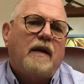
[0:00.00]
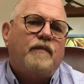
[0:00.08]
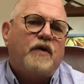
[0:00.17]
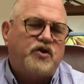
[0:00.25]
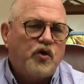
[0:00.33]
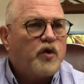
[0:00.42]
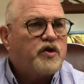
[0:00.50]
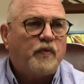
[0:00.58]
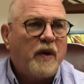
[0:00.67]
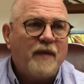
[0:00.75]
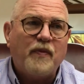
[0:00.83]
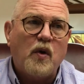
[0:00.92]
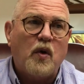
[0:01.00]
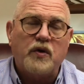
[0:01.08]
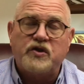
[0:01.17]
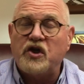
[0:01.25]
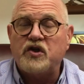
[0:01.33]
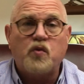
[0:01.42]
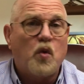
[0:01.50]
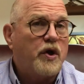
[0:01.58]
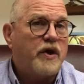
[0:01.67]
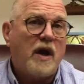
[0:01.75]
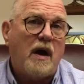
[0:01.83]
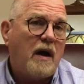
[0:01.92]
the Jewish people just
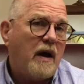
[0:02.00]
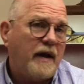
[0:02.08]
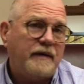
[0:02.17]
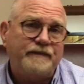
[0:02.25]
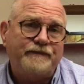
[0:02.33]
would not